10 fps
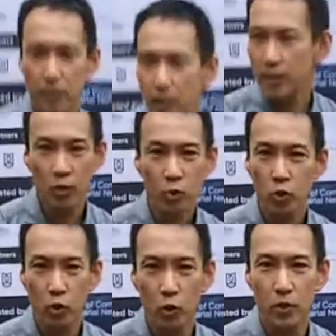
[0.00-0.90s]
and
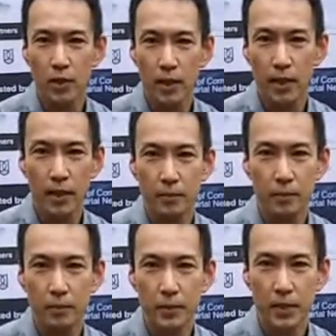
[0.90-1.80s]
also
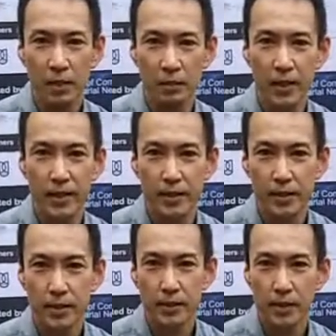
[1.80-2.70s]
some other
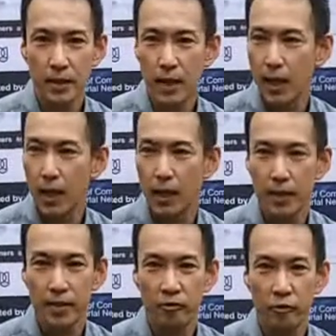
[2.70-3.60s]

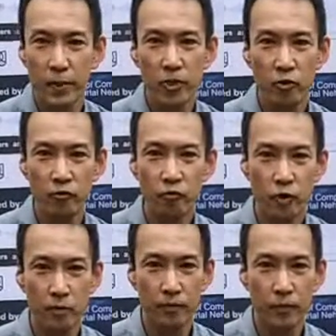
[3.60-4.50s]
information
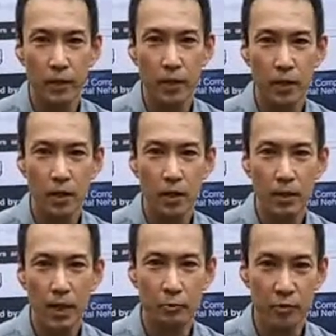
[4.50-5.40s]
from
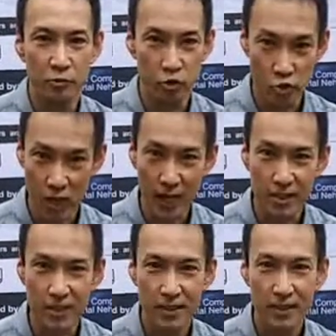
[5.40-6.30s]
approved
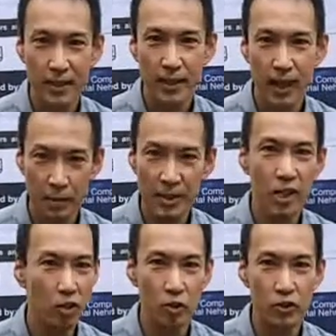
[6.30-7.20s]
drugs,
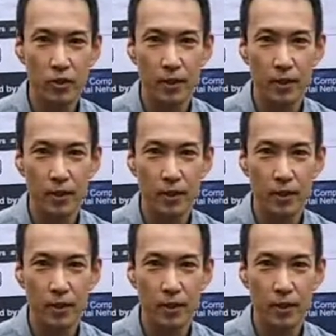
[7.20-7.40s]
chemicals,